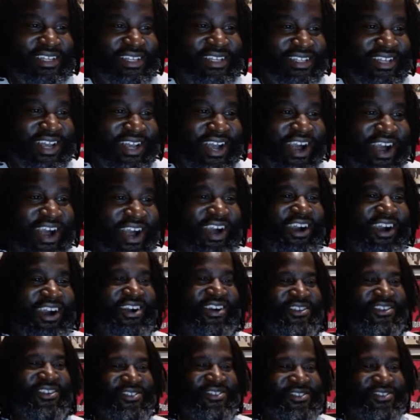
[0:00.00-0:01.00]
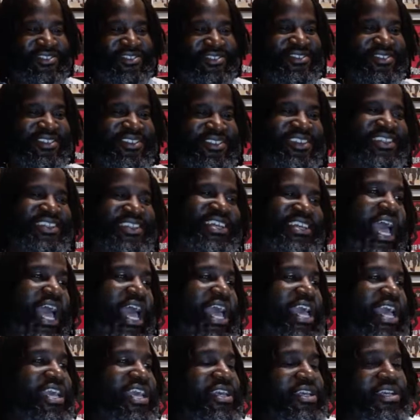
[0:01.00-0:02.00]
Oh,
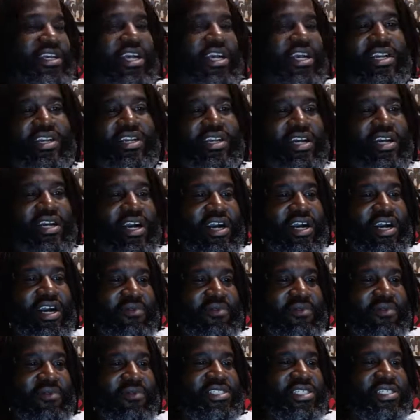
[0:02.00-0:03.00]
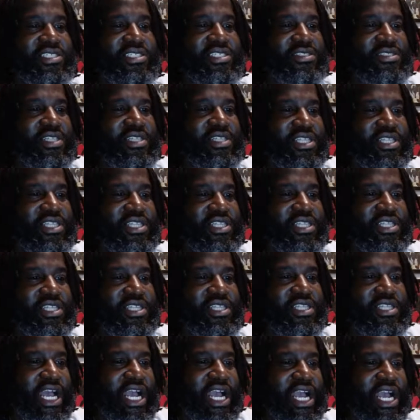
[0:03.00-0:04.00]
hey, the thing is,
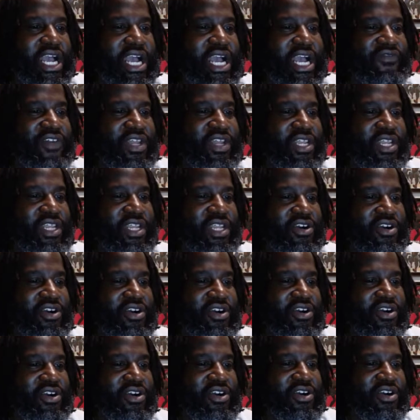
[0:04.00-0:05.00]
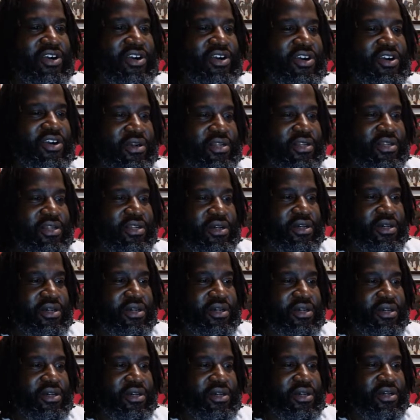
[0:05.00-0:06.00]
I got a video coming out
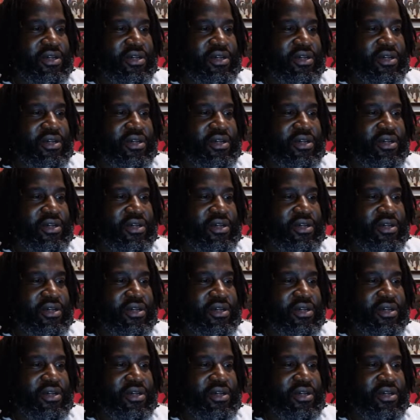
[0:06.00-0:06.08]
about